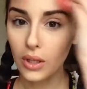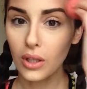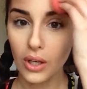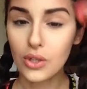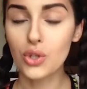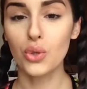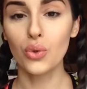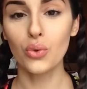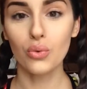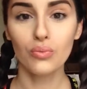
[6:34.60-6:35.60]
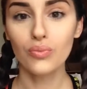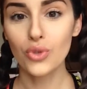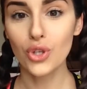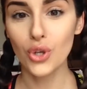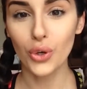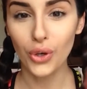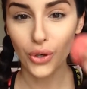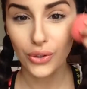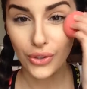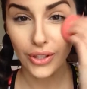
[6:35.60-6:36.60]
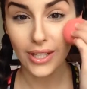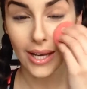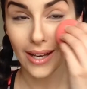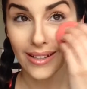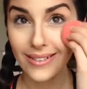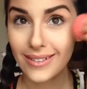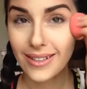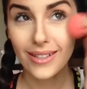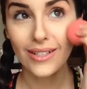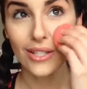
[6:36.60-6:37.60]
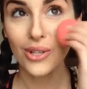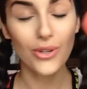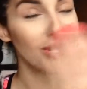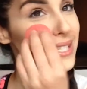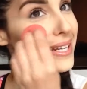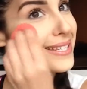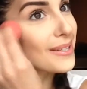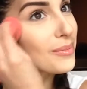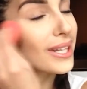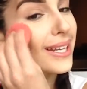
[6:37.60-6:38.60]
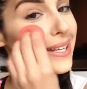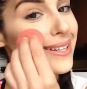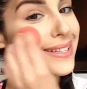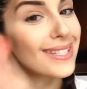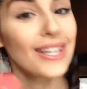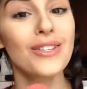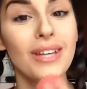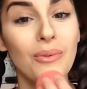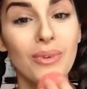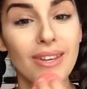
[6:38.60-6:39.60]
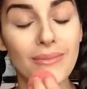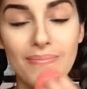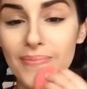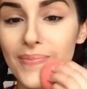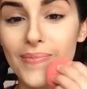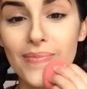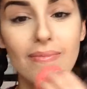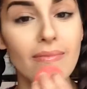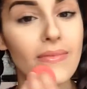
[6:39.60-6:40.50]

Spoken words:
You never want to look too showgirl during the day, so you want to make sure it's nice and blended. Take your time with it.